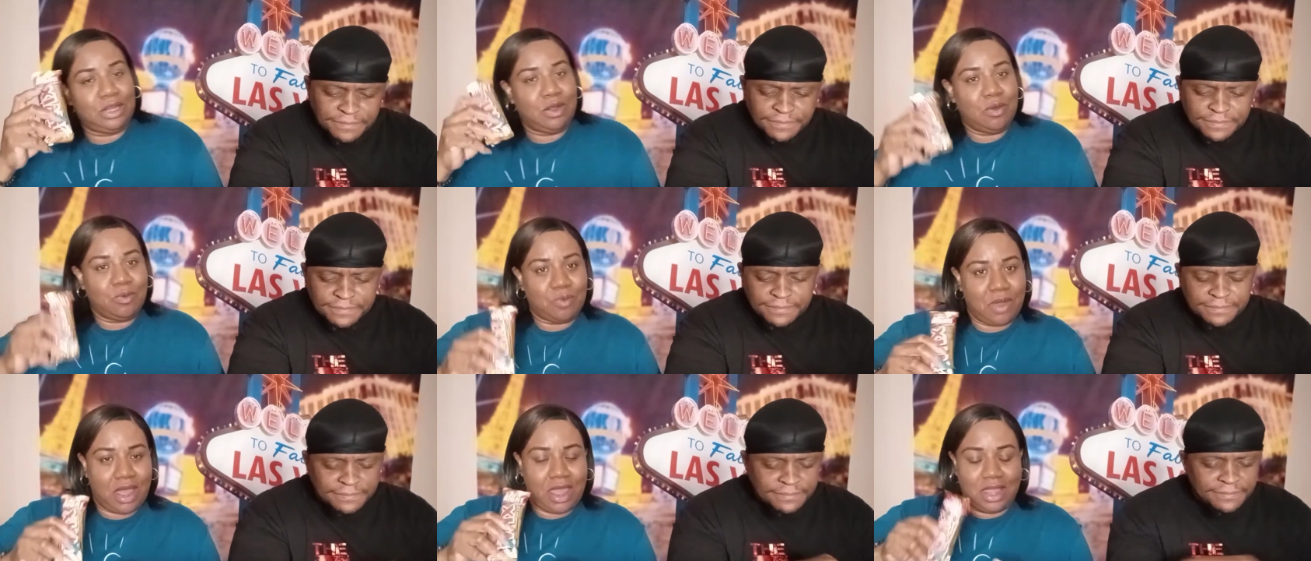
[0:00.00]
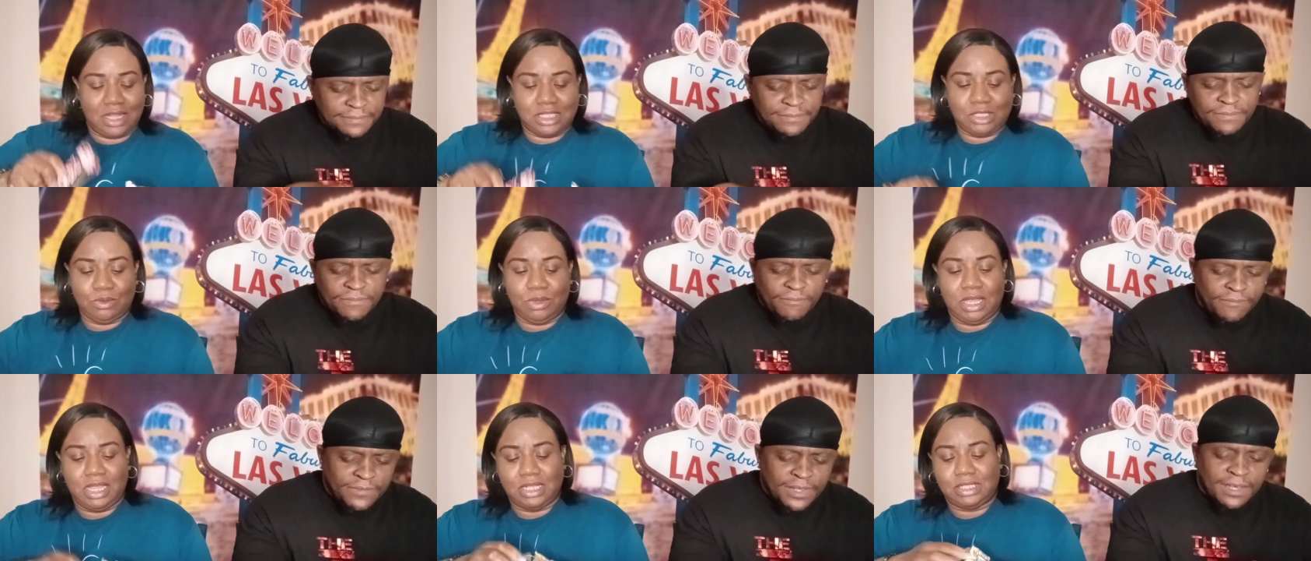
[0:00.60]
Speaker 1: and the right
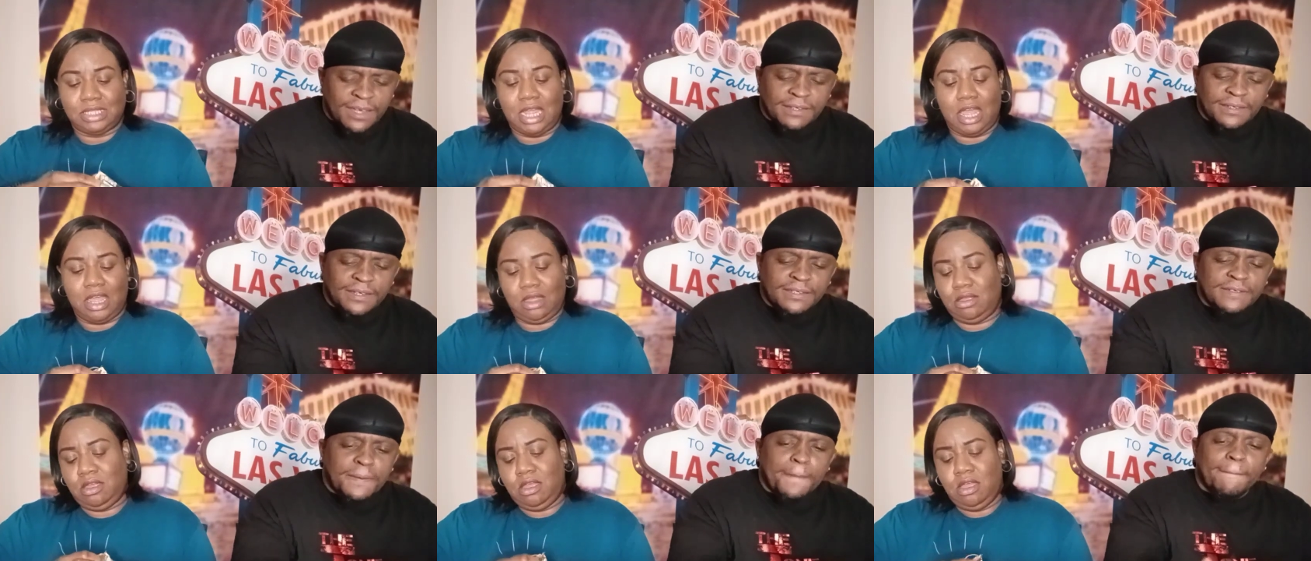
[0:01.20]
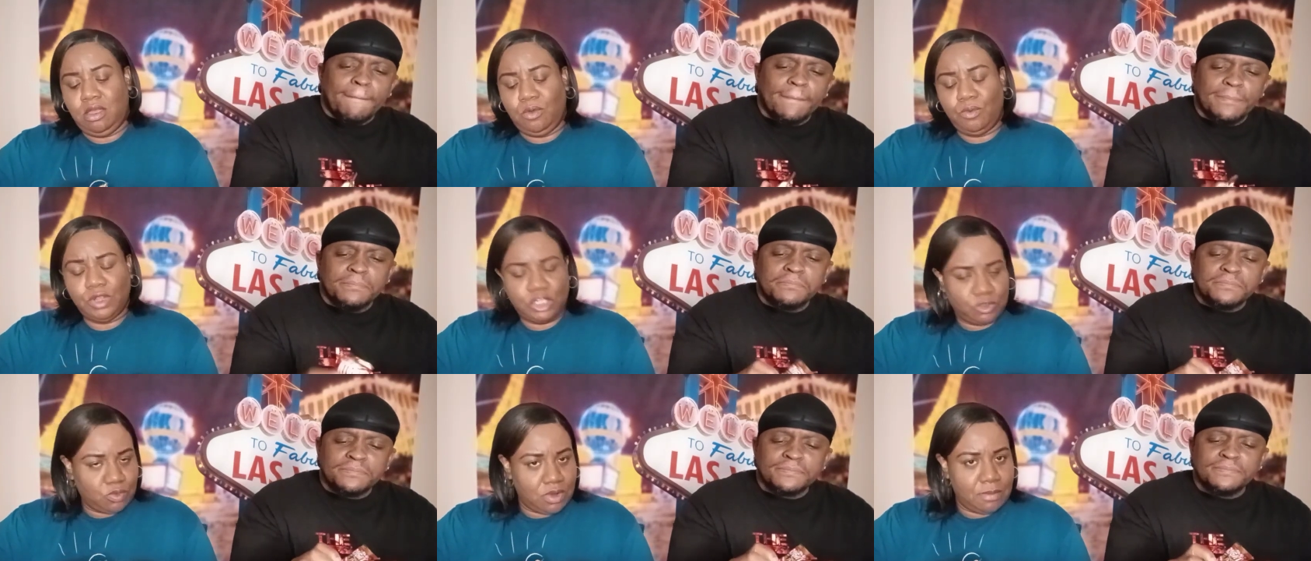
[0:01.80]
Twix. Now,
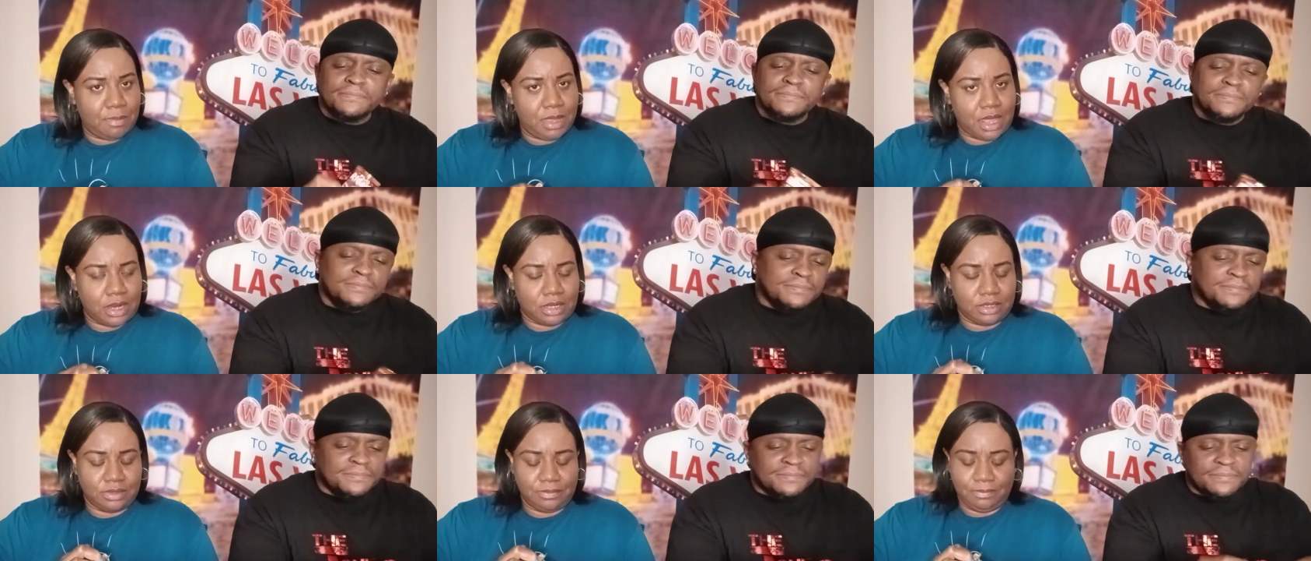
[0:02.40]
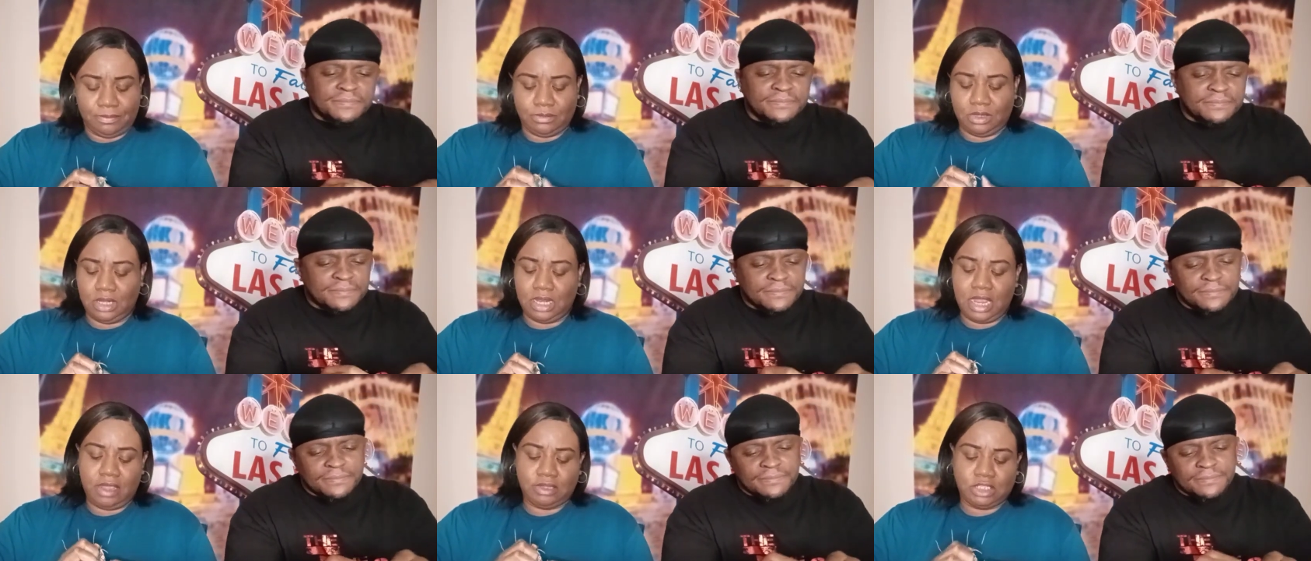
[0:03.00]
which one better?
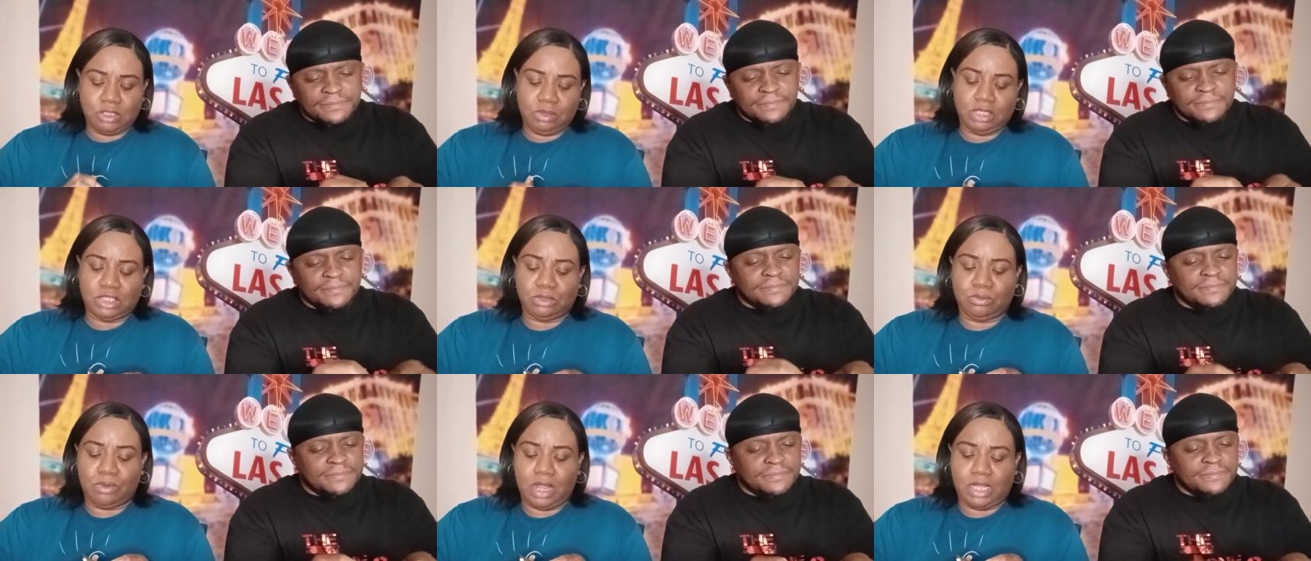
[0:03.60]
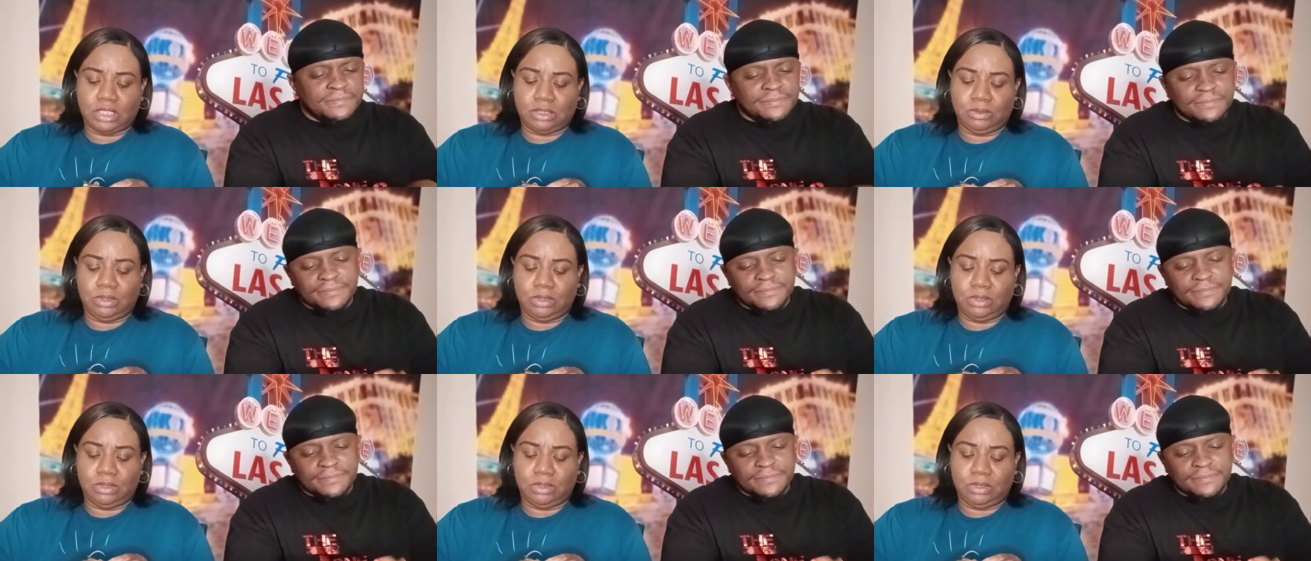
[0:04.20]
Left Twix or right